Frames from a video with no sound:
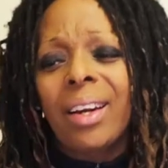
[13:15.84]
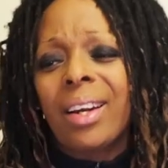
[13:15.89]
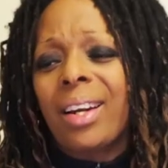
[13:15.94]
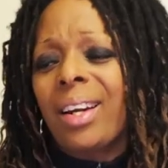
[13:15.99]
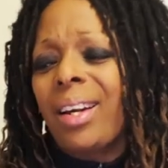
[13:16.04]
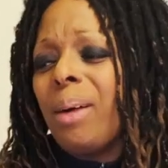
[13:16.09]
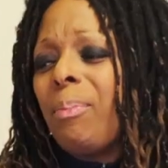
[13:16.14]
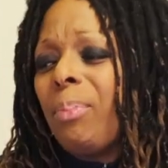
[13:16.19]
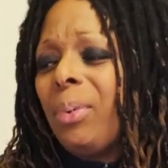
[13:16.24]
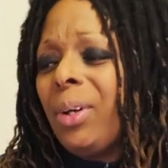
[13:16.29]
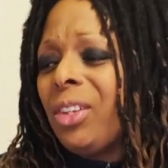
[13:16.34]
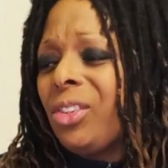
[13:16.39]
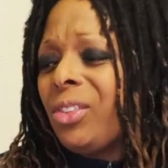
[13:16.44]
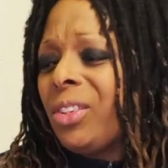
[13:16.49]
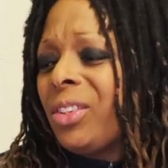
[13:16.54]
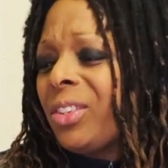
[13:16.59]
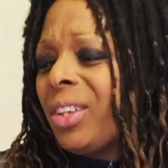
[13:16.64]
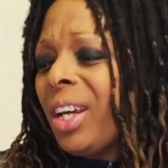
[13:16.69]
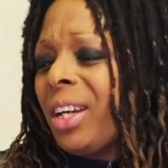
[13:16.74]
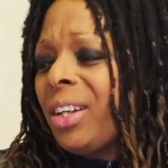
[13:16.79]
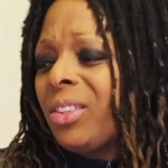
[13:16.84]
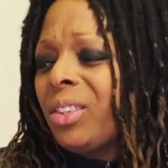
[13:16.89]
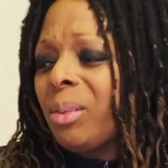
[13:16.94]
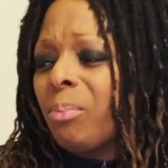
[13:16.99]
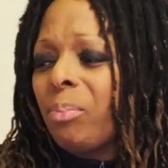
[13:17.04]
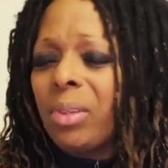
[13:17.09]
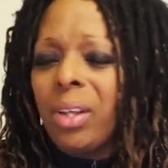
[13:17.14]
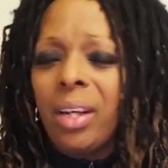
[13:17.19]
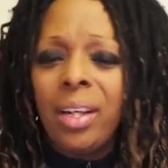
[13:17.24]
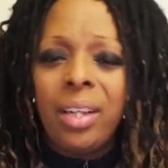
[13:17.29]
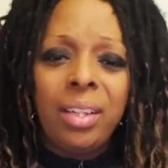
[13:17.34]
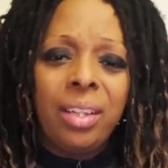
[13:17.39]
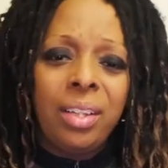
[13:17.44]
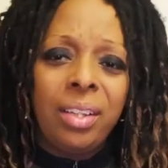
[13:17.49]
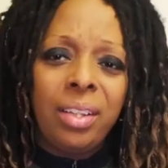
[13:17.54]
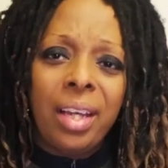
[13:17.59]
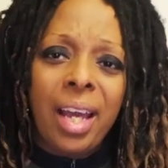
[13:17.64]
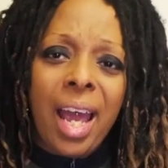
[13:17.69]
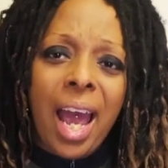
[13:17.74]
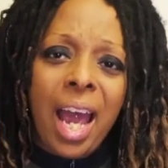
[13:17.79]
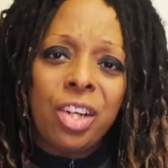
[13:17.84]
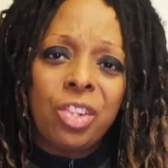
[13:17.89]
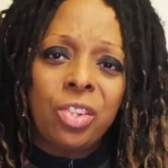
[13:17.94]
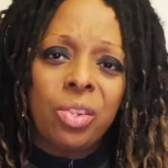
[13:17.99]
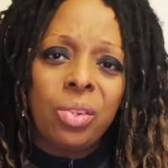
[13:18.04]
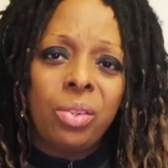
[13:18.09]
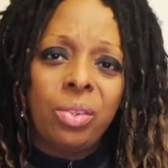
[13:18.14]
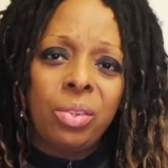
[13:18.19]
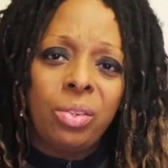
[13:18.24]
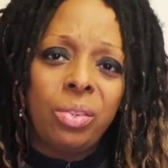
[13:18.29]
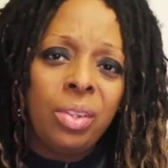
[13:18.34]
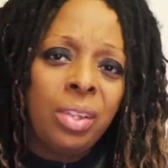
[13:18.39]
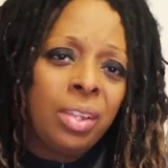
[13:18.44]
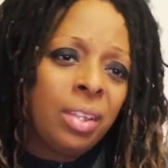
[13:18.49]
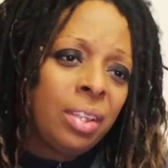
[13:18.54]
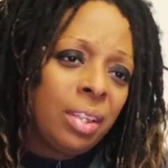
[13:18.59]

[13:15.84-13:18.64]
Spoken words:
a couple extra seconds to plug it in the actual